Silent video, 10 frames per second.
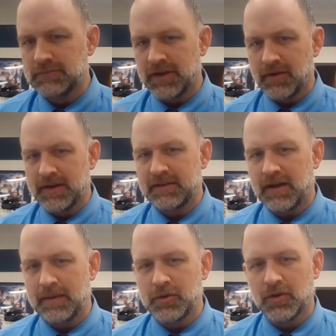
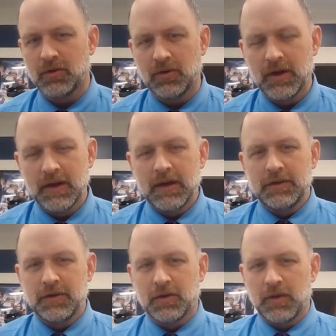anytime you go
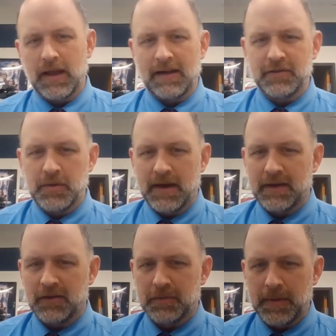live and you
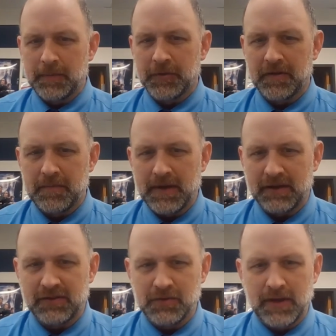add other people to the
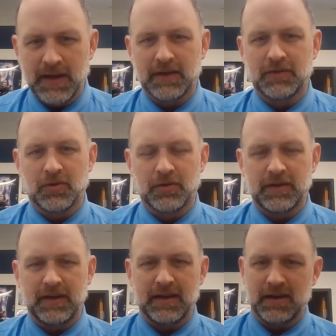mix and you can't control the
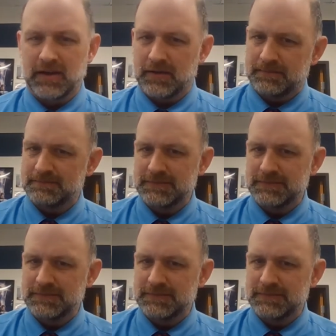data,